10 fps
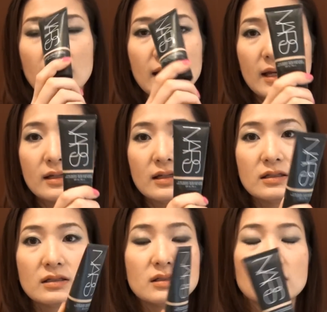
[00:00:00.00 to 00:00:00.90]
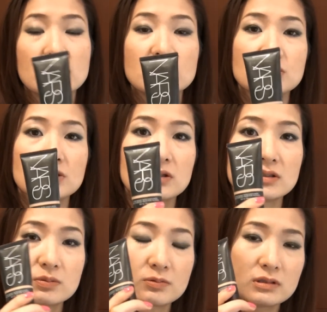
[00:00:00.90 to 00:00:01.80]
And the texture
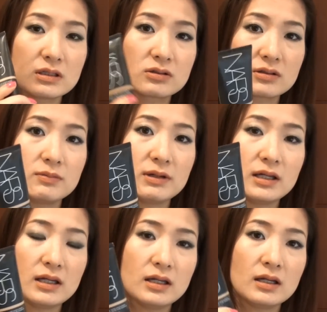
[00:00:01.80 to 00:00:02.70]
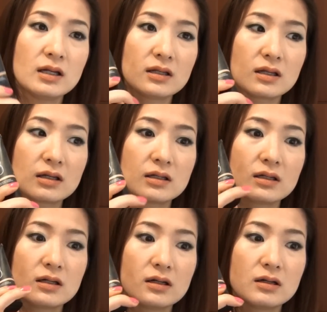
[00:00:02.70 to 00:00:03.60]
is pretty creamy, like